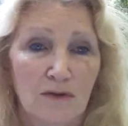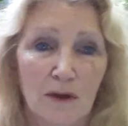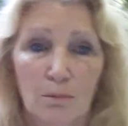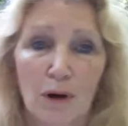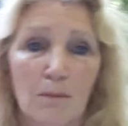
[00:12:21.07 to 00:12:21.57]

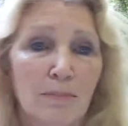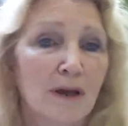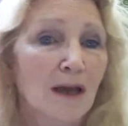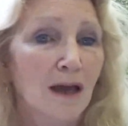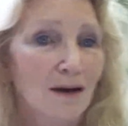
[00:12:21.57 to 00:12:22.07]
They're
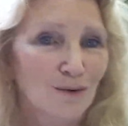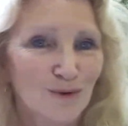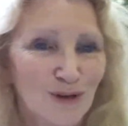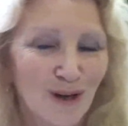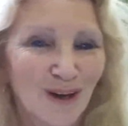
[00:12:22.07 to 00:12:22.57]
pumping
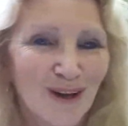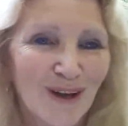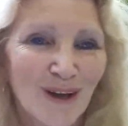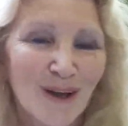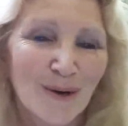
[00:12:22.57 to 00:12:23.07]
out
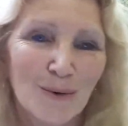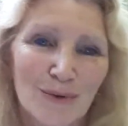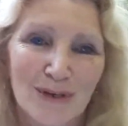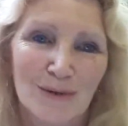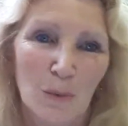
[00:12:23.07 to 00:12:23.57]
all
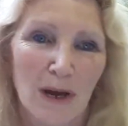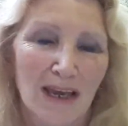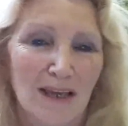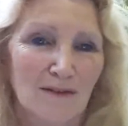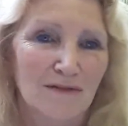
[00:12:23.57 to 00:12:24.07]
these
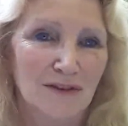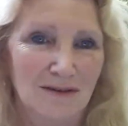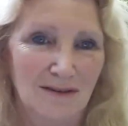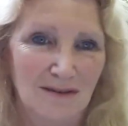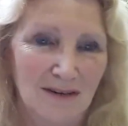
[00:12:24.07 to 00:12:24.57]
waves
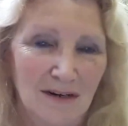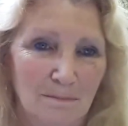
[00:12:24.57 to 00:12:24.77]
and